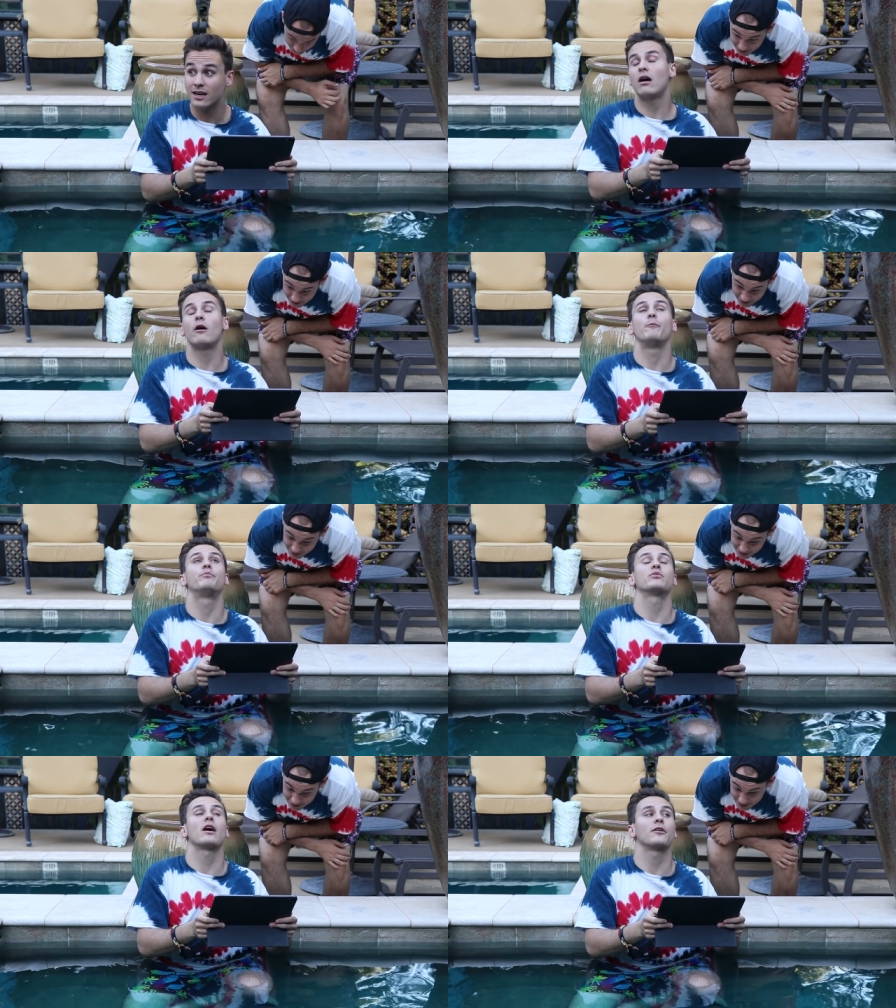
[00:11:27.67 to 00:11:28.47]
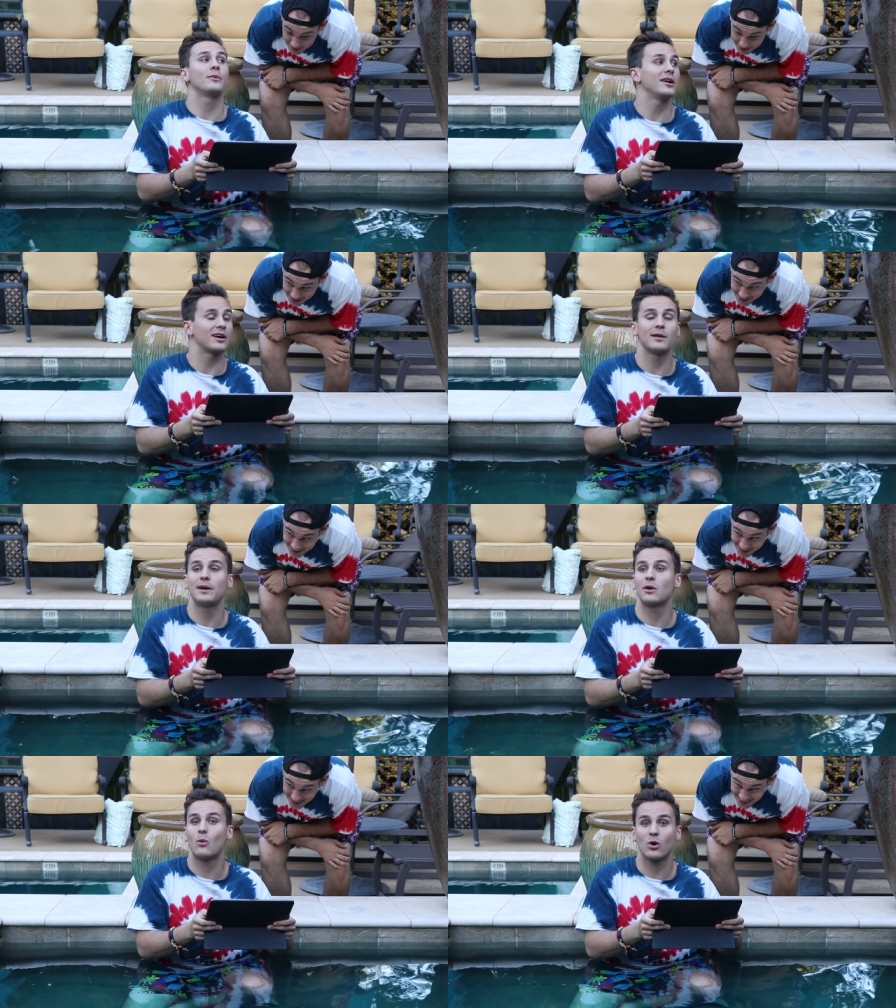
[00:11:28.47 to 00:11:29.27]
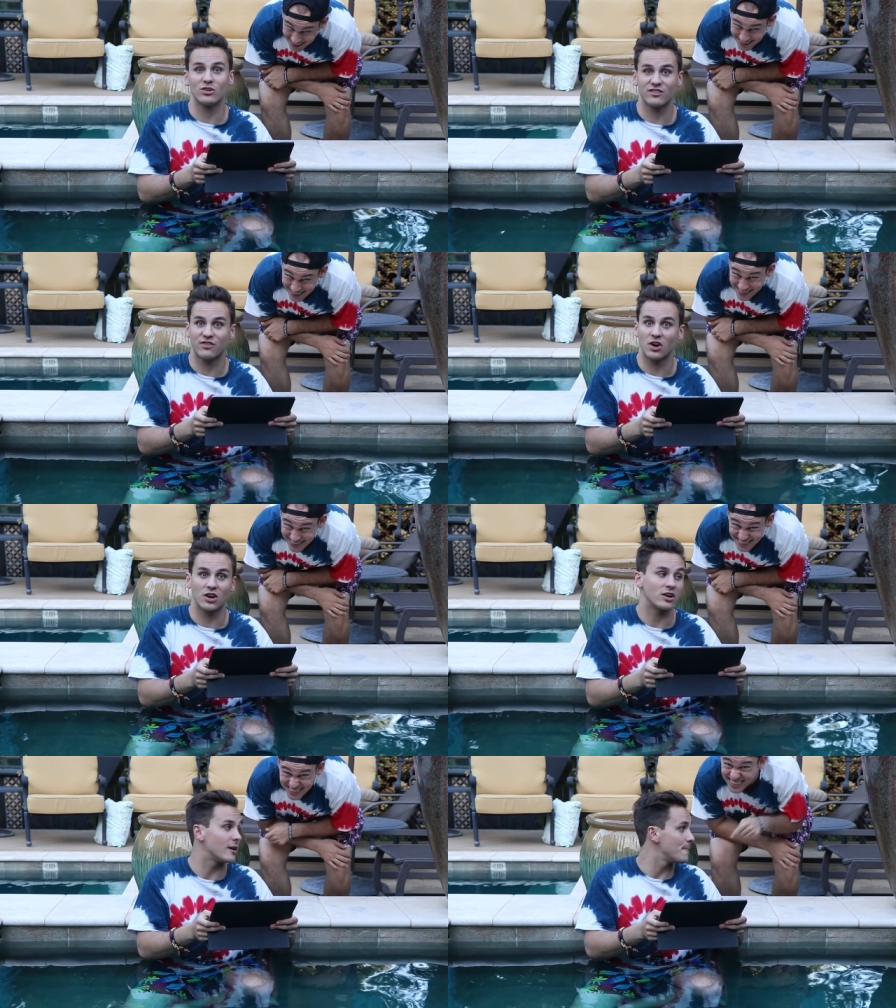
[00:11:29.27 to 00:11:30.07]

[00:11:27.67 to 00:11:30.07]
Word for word: oh, brother, we are going to be in a world of hurt.